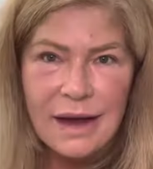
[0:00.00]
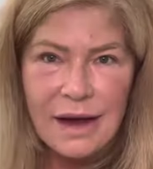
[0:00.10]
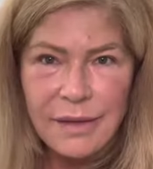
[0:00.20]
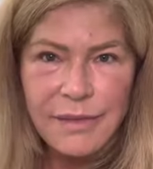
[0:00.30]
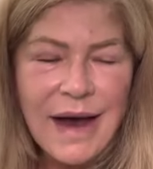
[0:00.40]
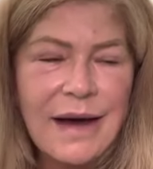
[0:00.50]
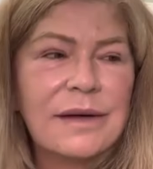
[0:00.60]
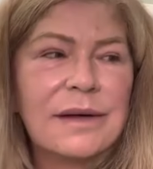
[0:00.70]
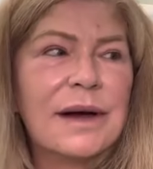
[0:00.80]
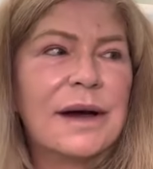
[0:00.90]

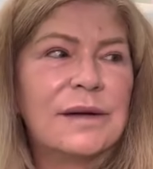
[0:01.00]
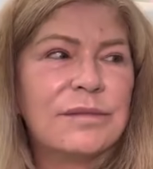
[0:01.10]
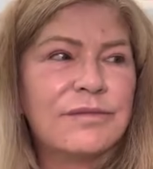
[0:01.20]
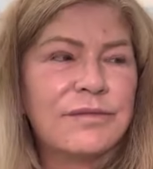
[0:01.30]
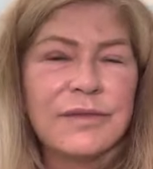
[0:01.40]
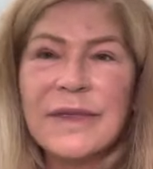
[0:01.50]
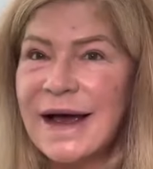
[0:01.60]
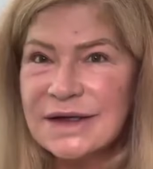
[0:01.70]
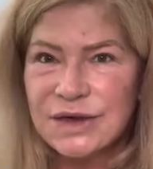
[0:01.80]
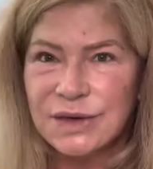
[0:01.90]
about um,
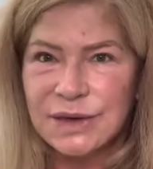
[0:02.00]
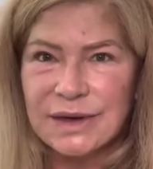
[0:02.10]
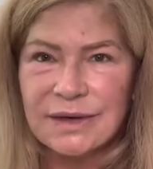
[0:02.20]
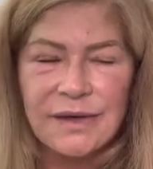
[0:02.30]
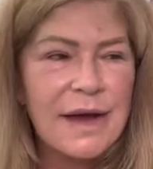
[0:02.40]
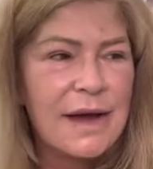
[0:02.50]
castor oil.